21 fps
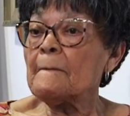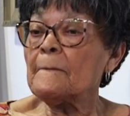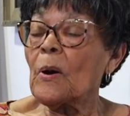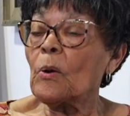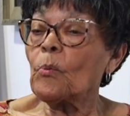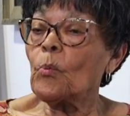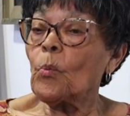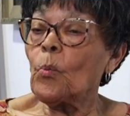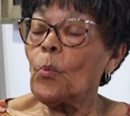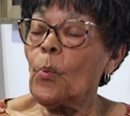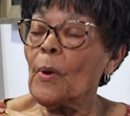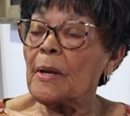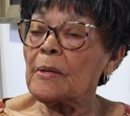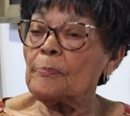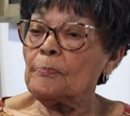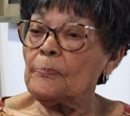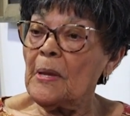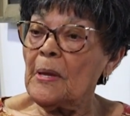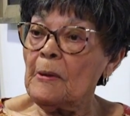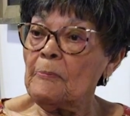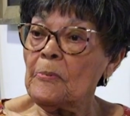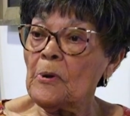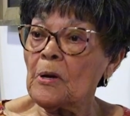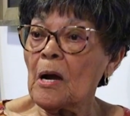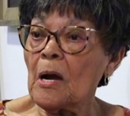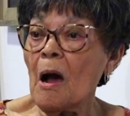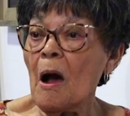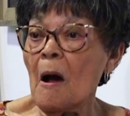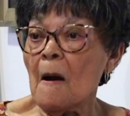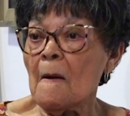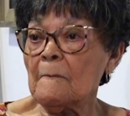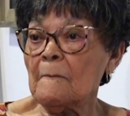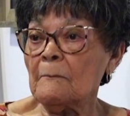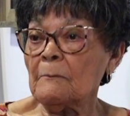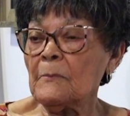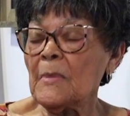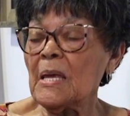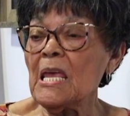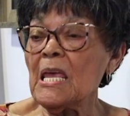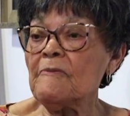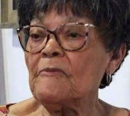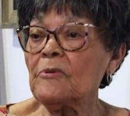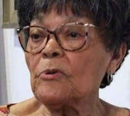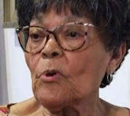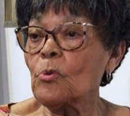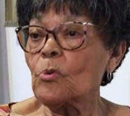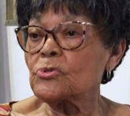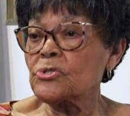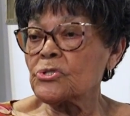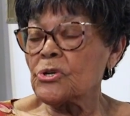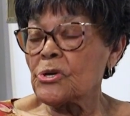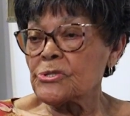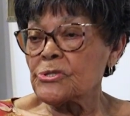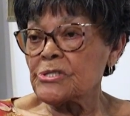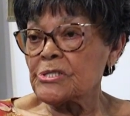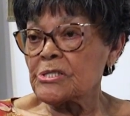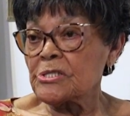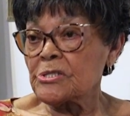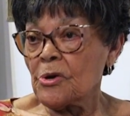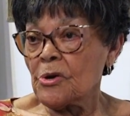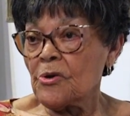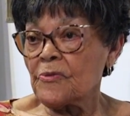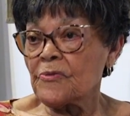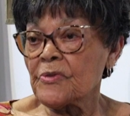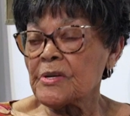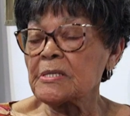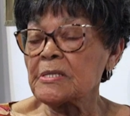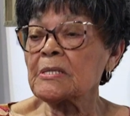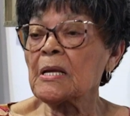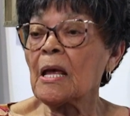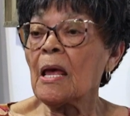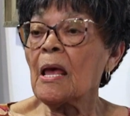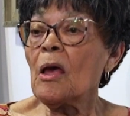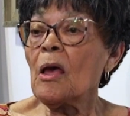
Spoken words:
But when people come, even on church service,